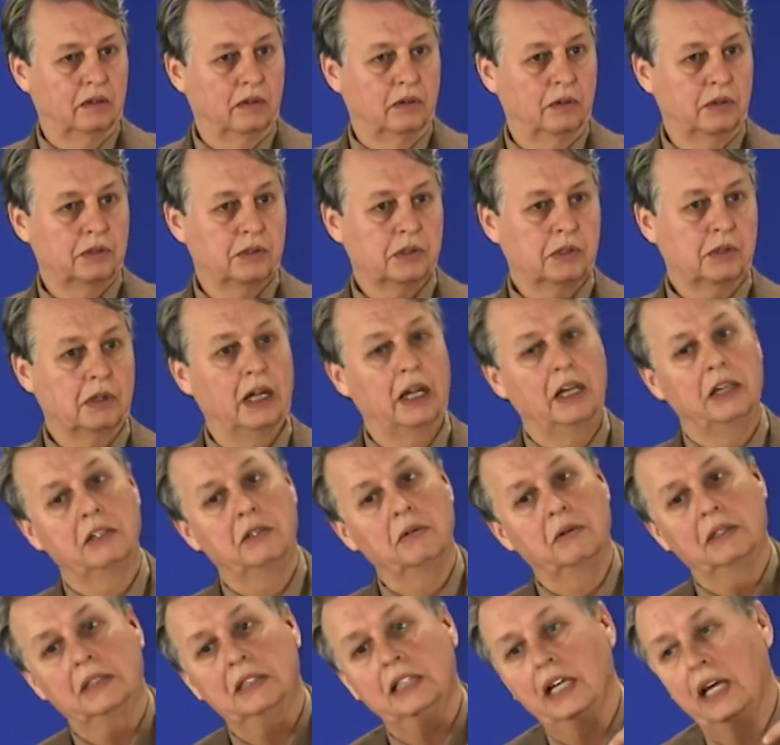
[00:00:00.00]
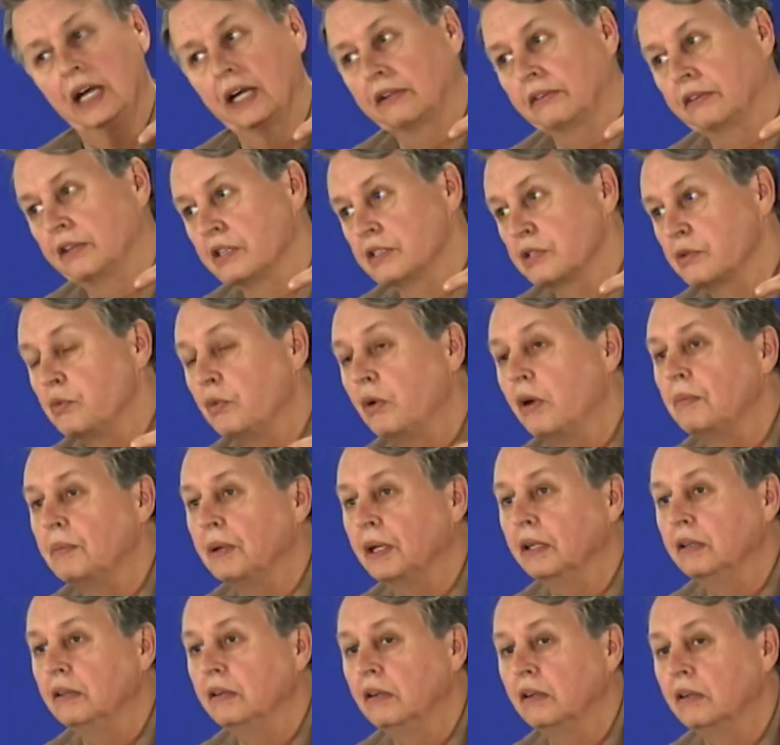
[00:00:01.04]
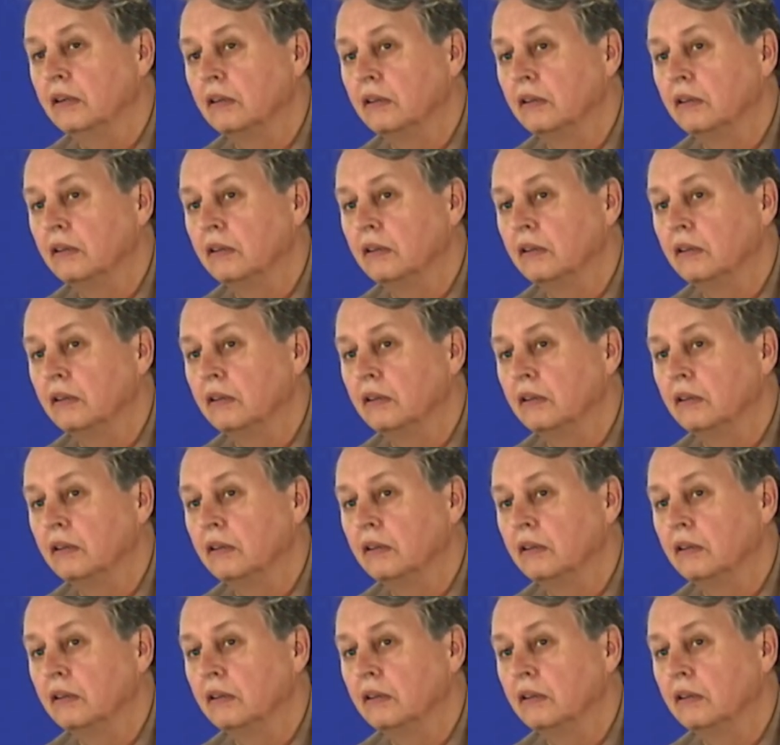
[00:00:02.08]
who's trying to attack this woman,